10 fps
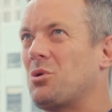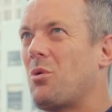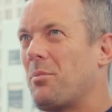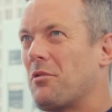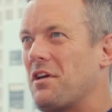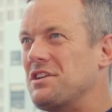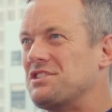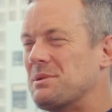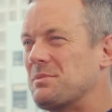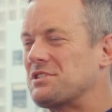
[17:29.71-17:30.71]

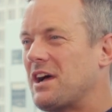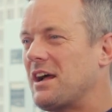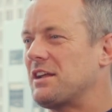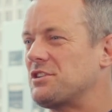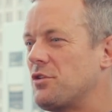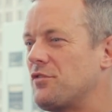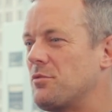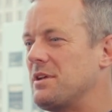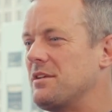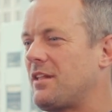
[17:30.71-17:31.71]
cooperation? Because I don't know if
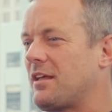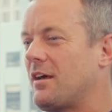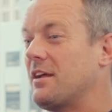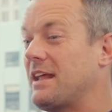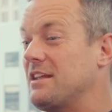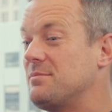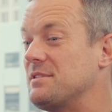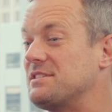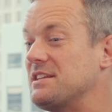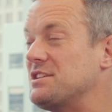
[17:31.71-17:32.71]
there'd be, I'd hate to be
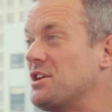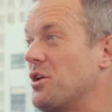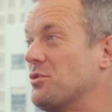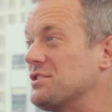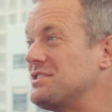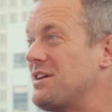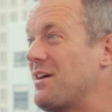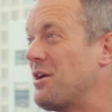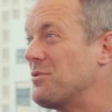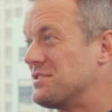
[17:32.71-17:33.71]
the CTO or the
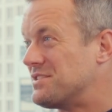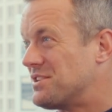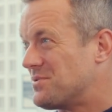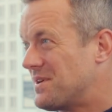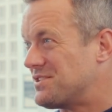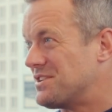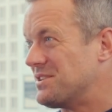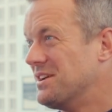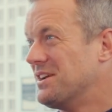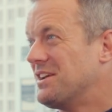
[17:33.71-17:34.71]
CIO in this
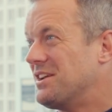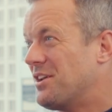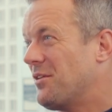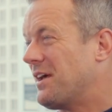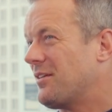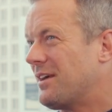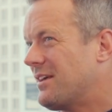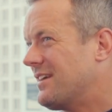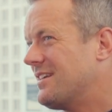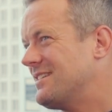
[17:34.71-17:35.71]
situation.
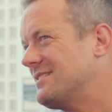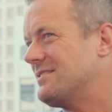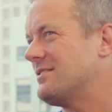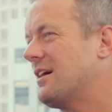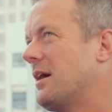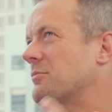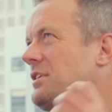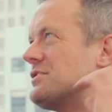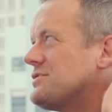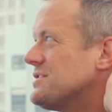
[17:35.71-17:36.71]
I'm
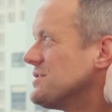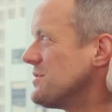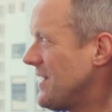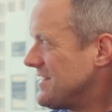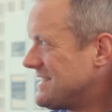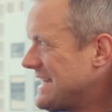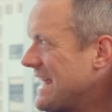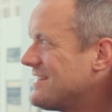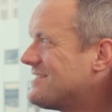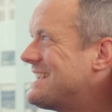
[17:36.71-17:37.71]
really interested to sort of
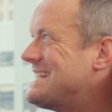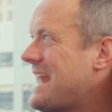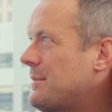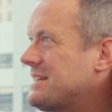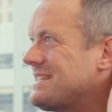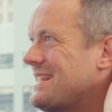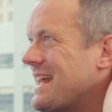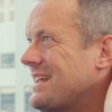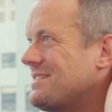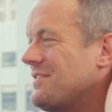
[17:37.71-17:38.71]
understand the dynamics in
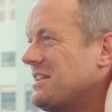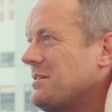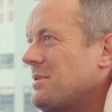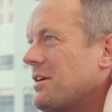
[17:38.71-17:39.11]
that intervening